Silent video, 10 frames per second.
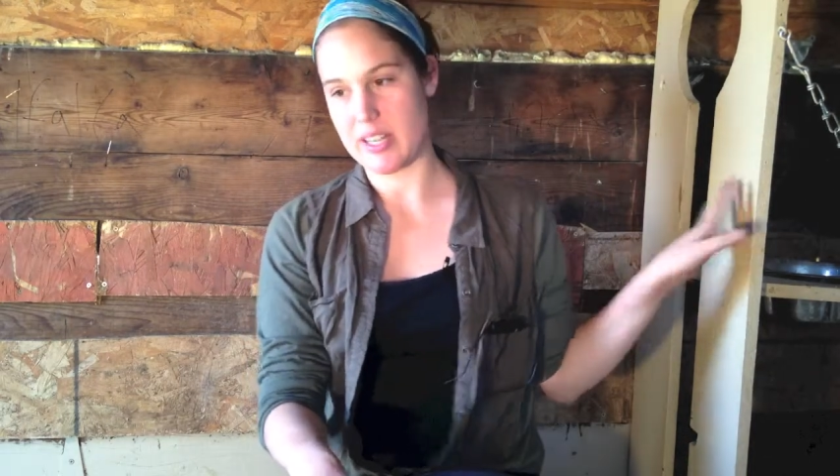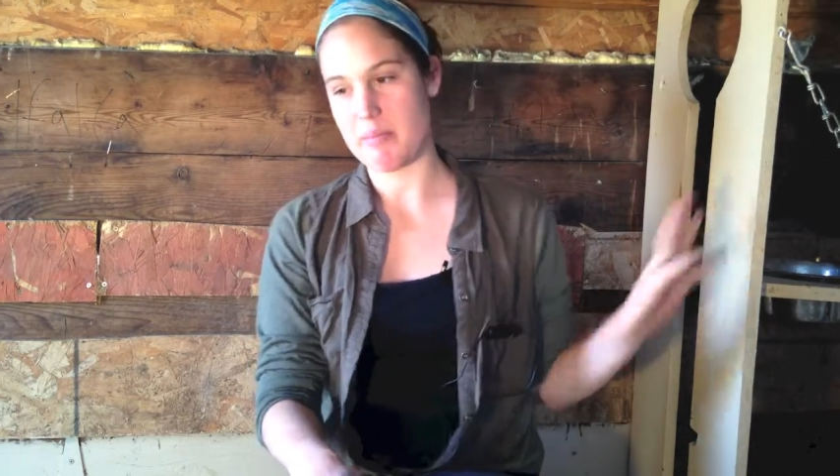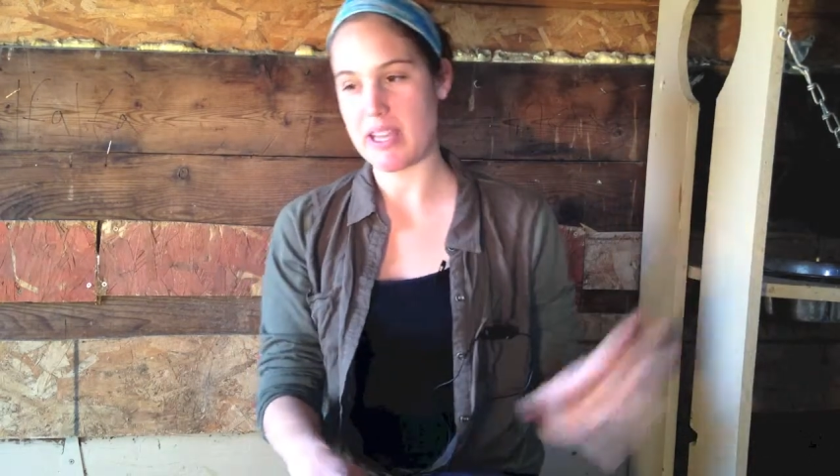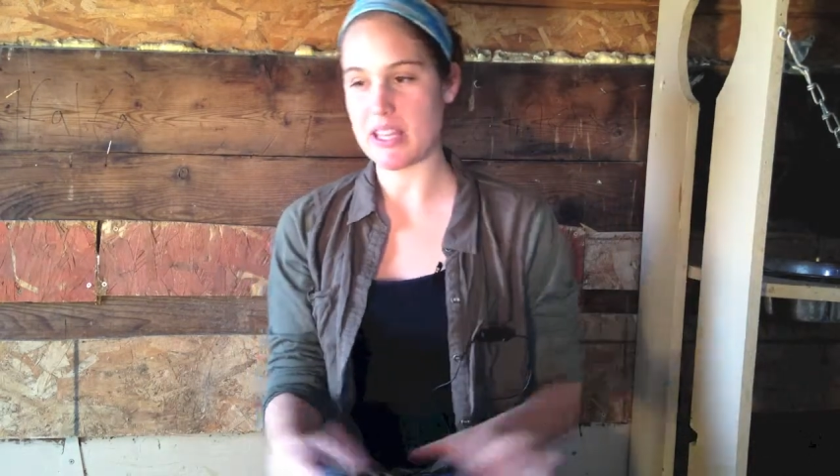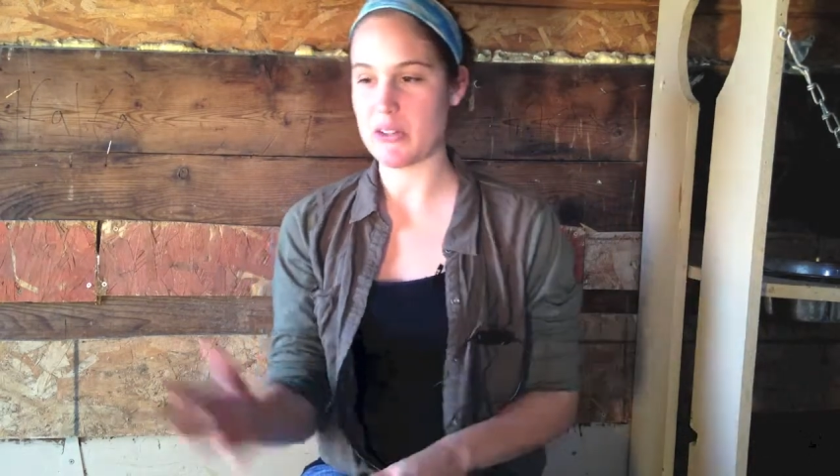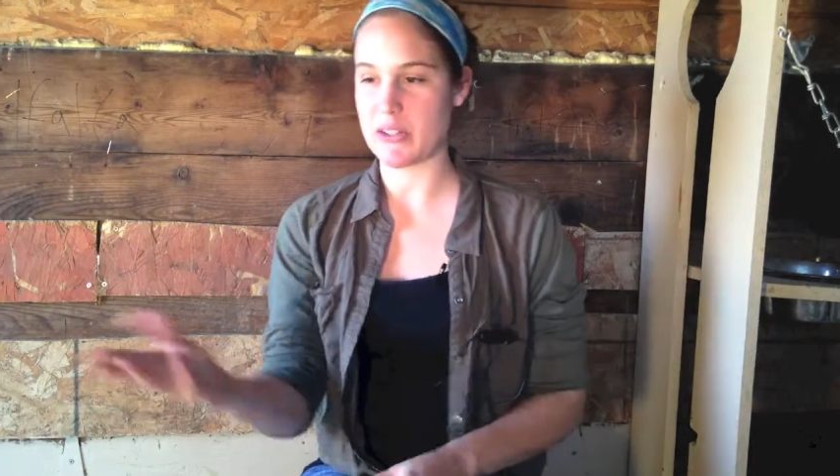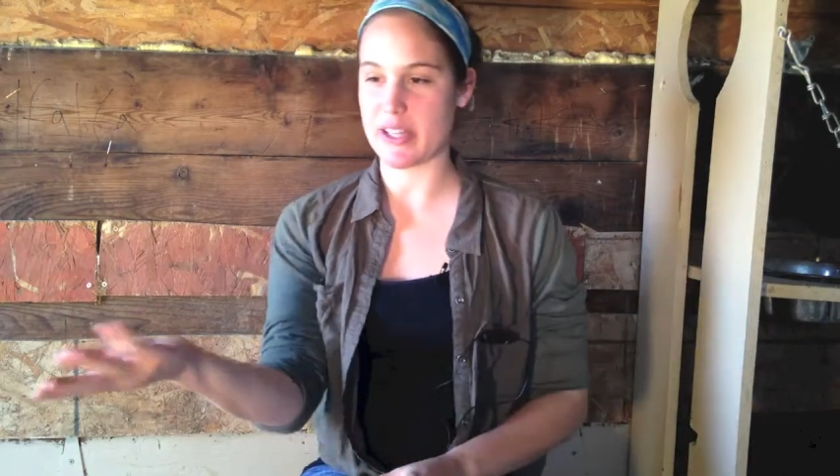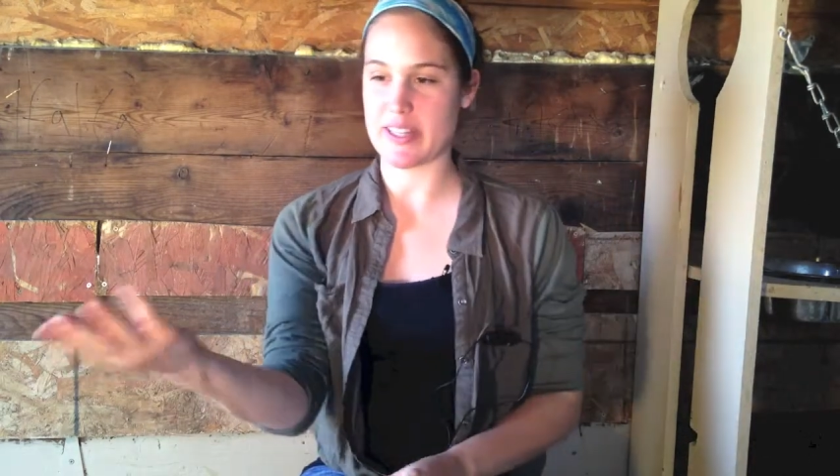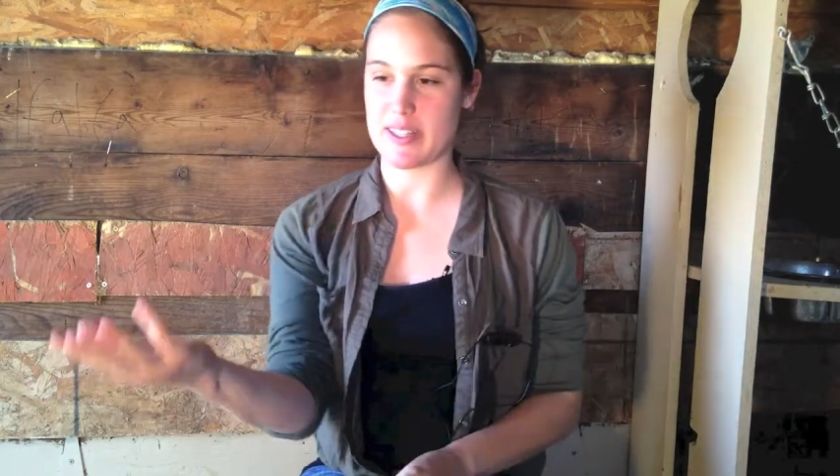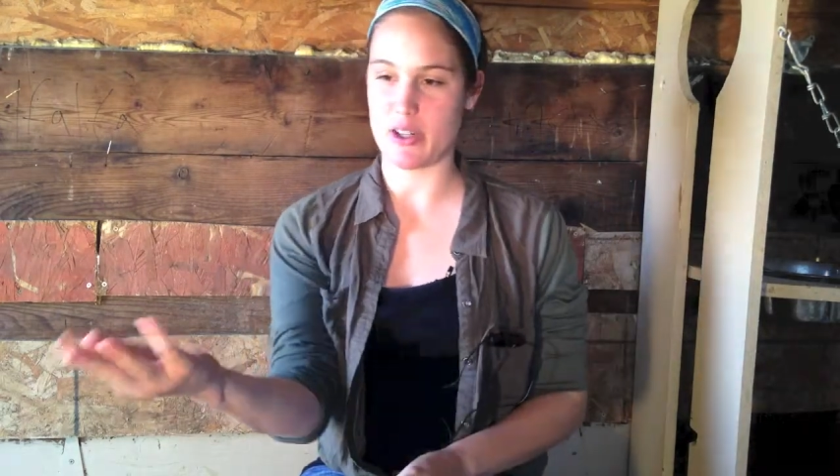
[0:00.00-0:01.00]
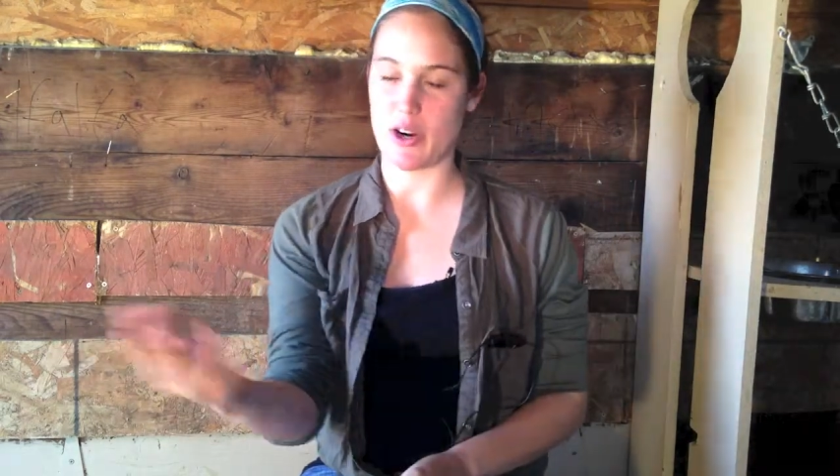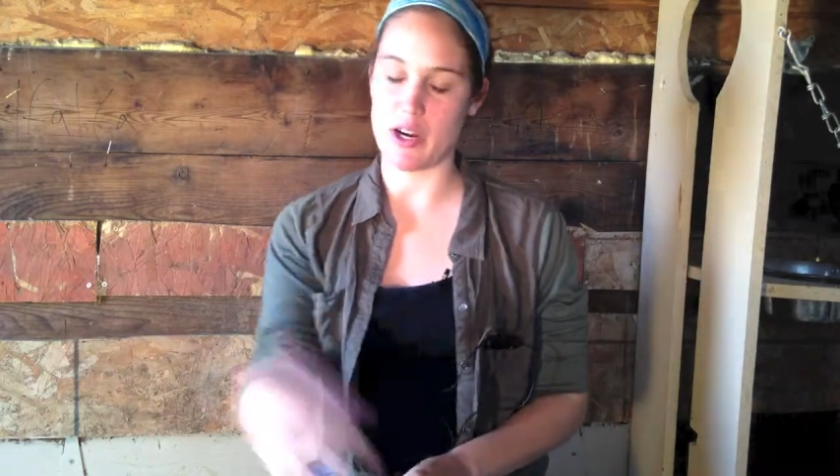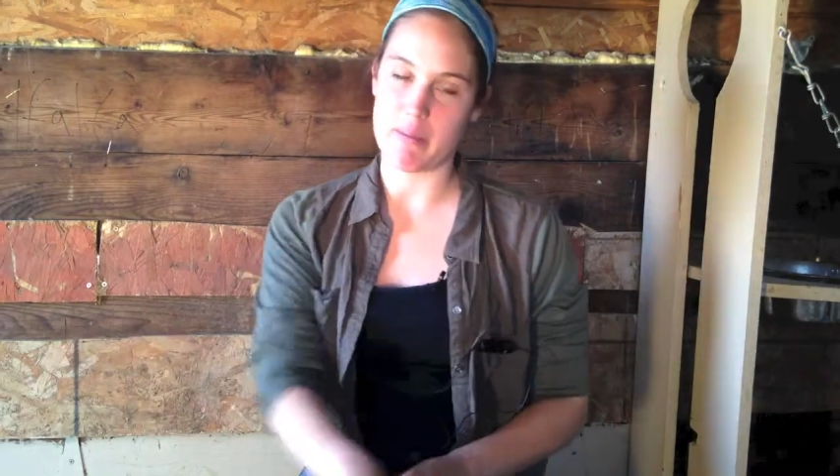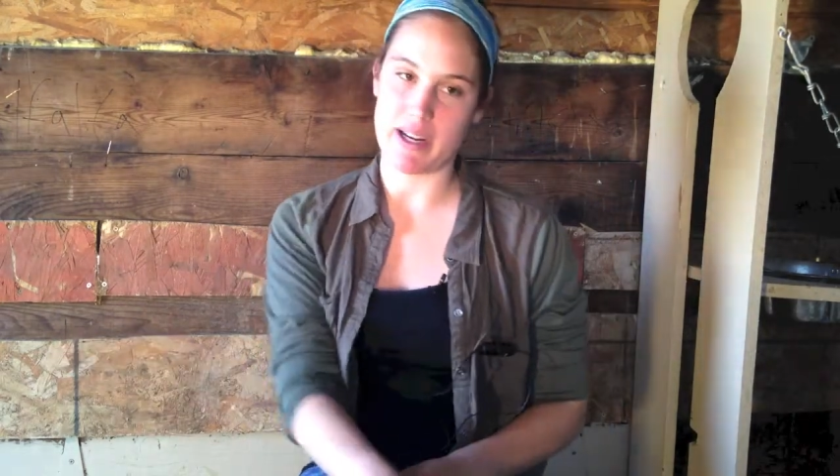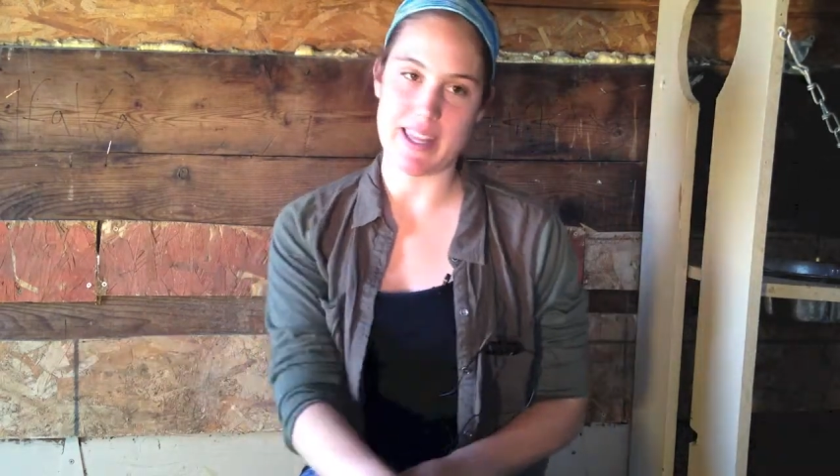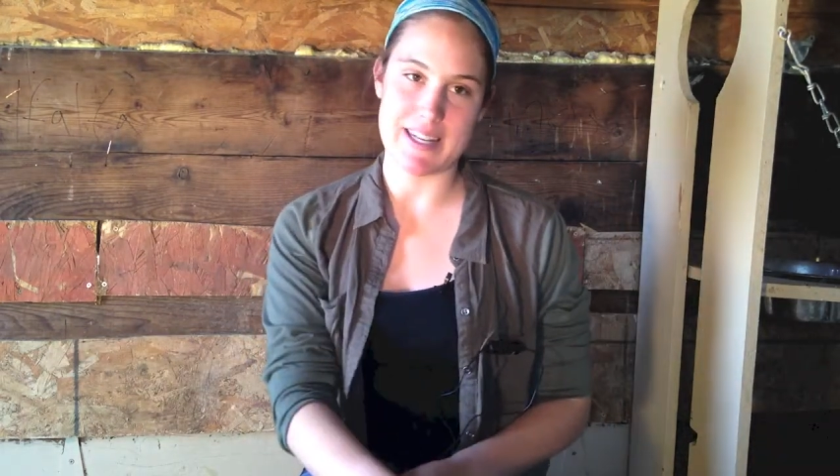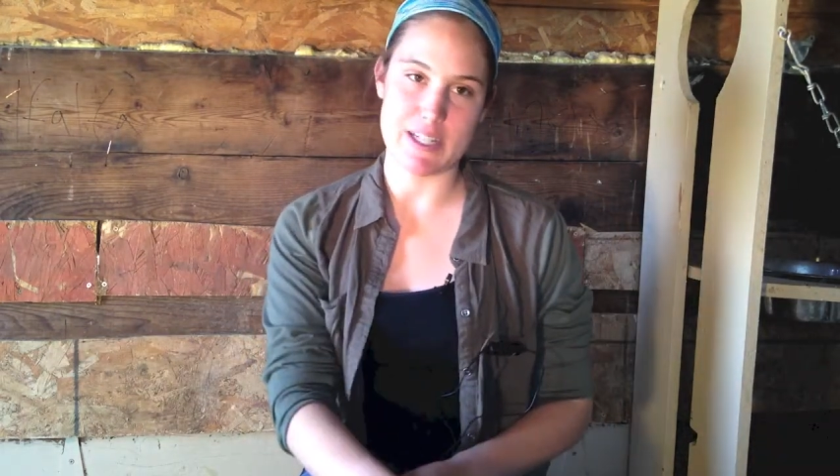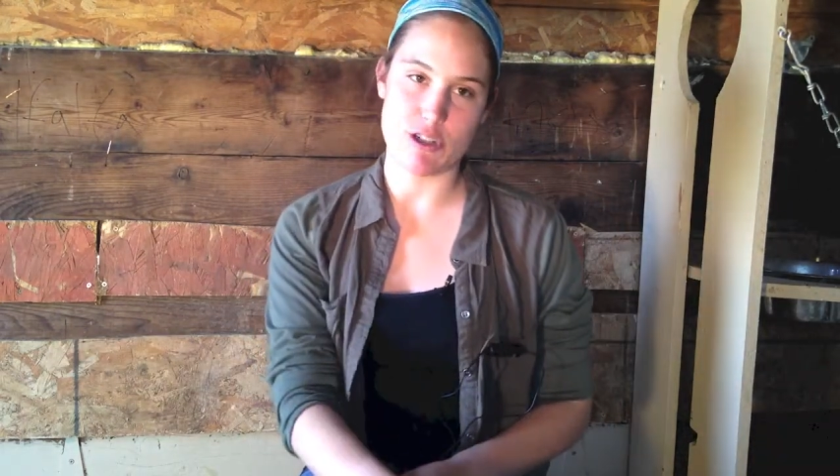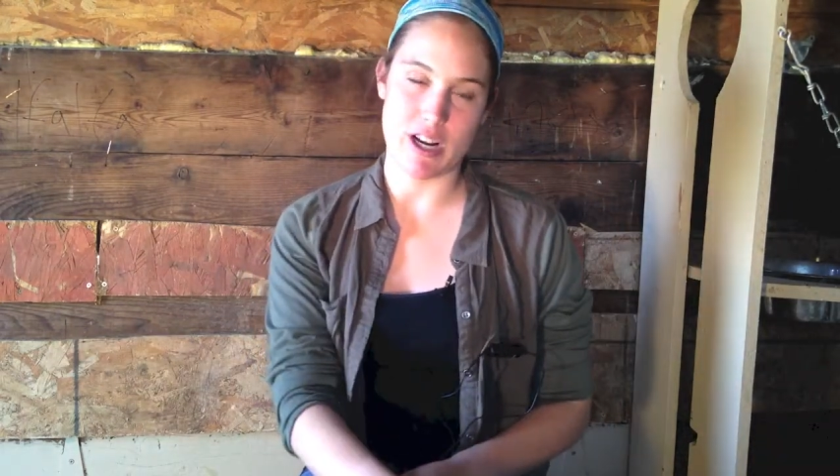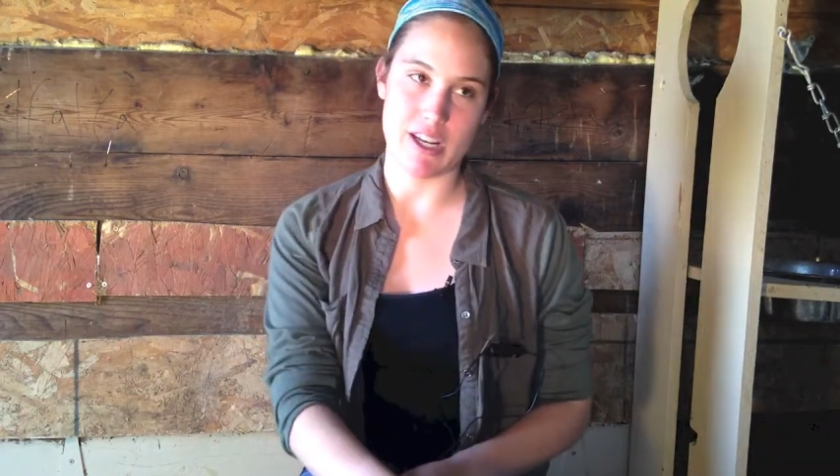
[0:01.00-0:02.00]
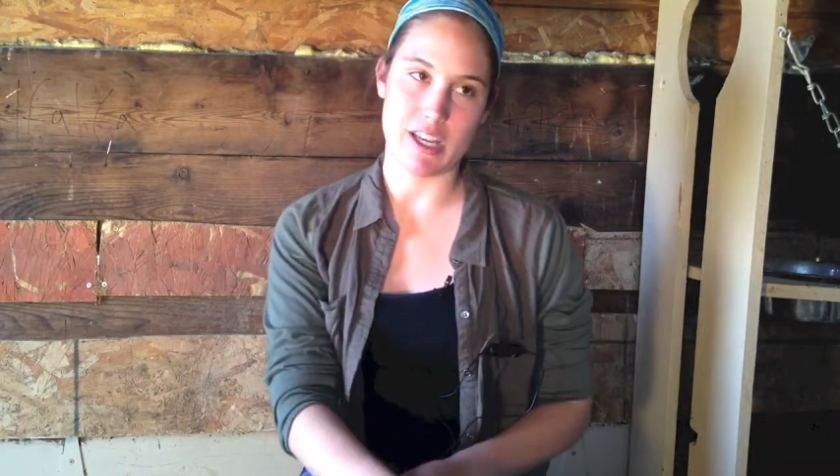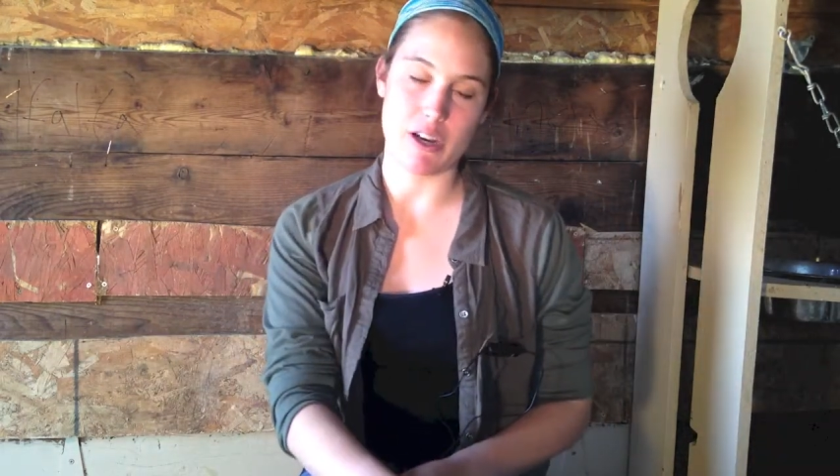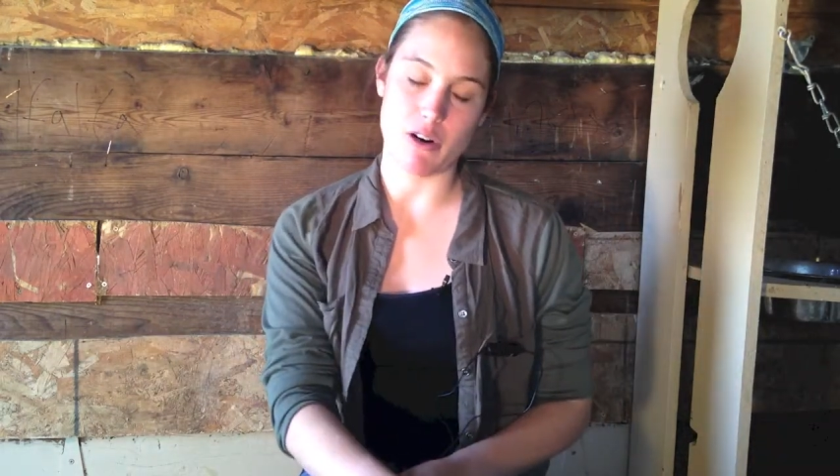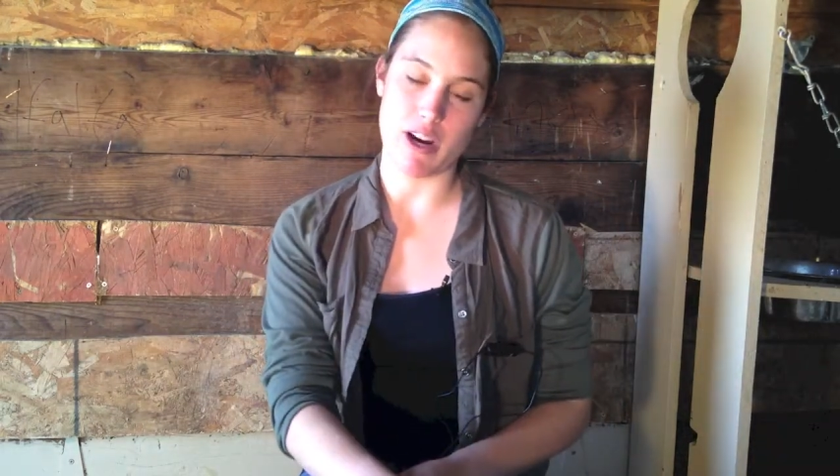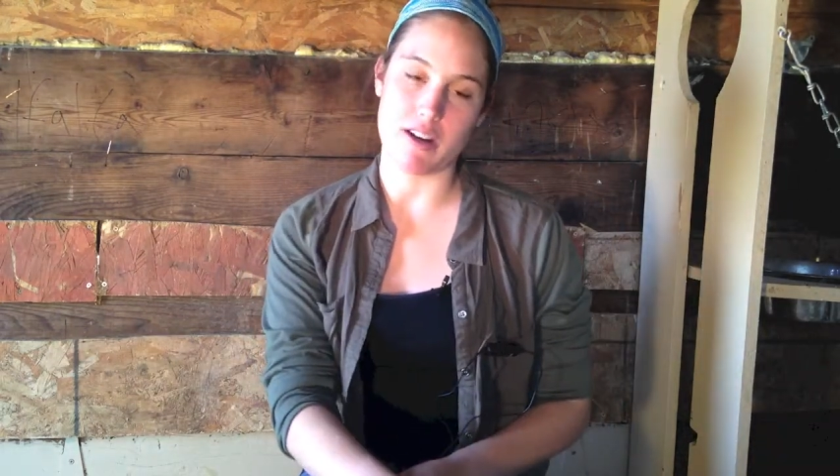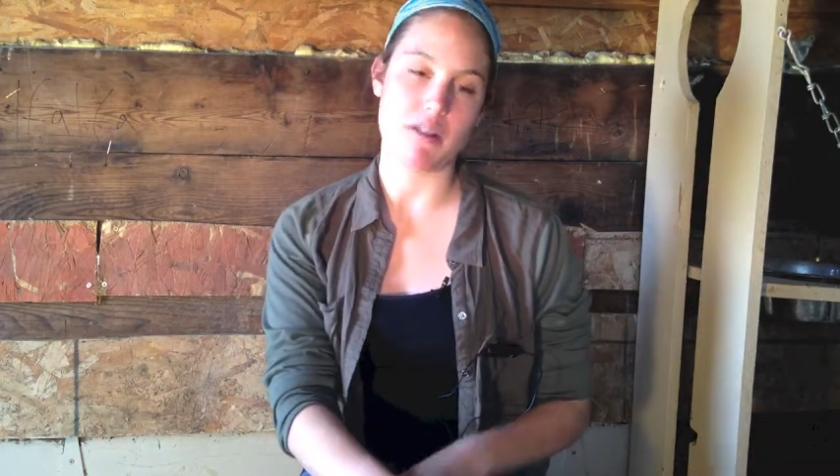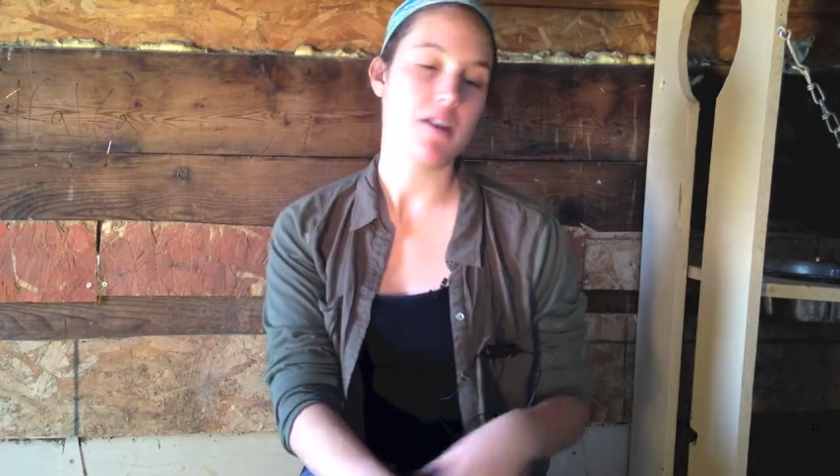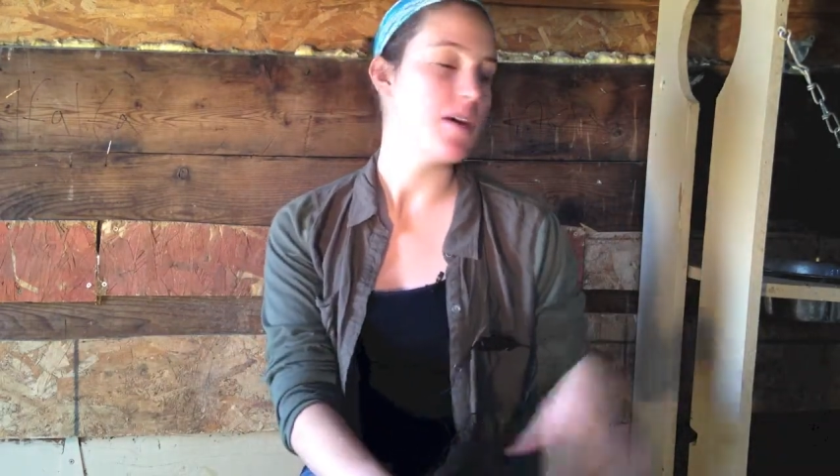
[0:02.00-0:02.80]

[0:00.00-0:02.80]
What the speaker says: It might go look at the grain bucket to try to get grain,